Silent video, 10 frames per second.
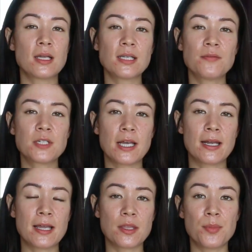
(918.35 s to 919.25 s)
As I've
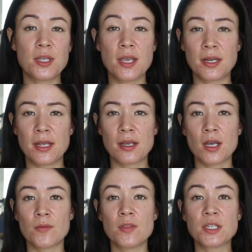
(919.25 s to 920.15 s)
said at the beginning
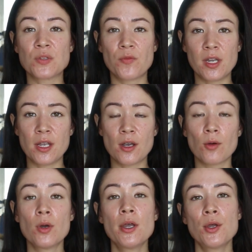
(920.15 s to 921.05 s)
of this video,